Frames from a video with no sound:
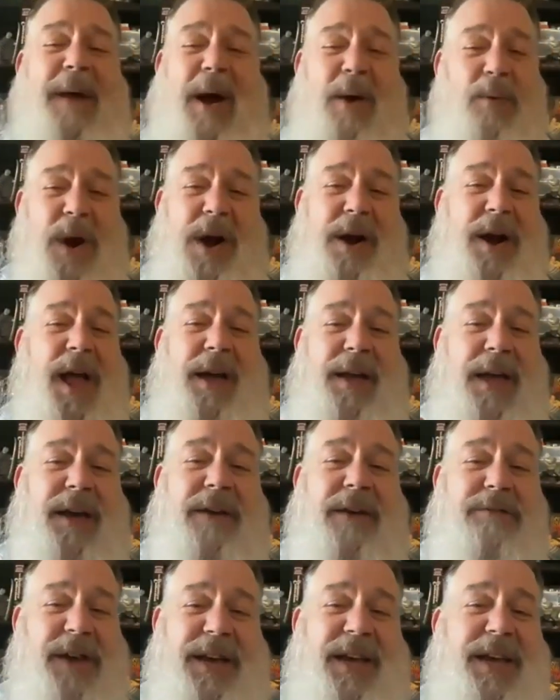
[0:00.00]
about Weird Al
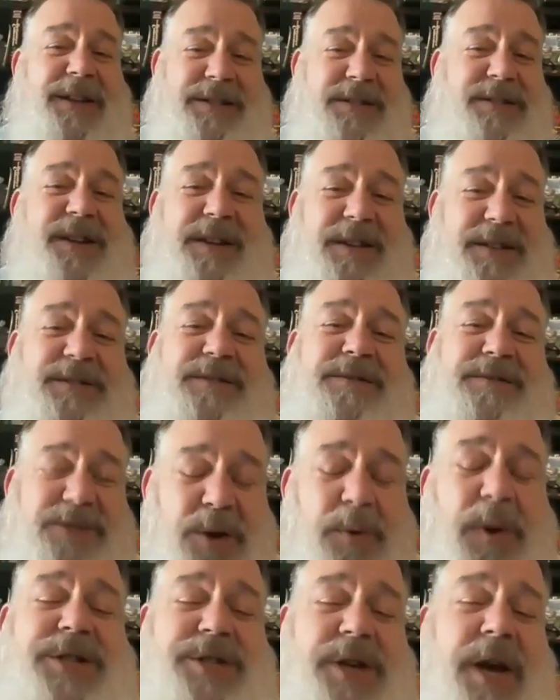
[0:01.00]
Yankovic is is
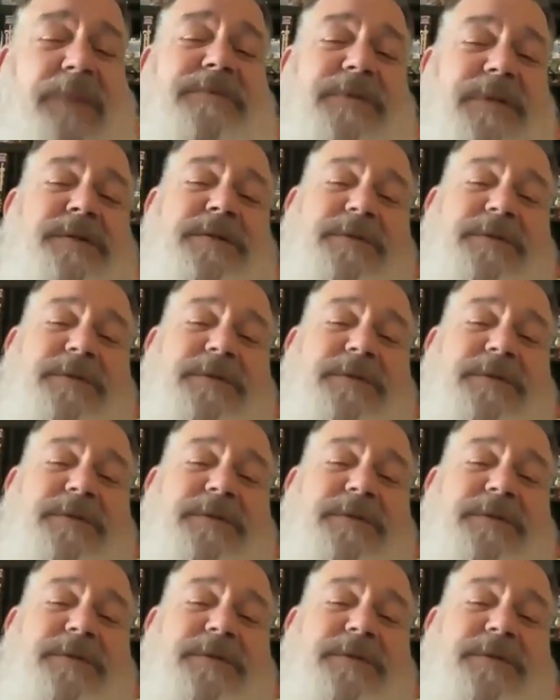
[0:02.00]
UHF.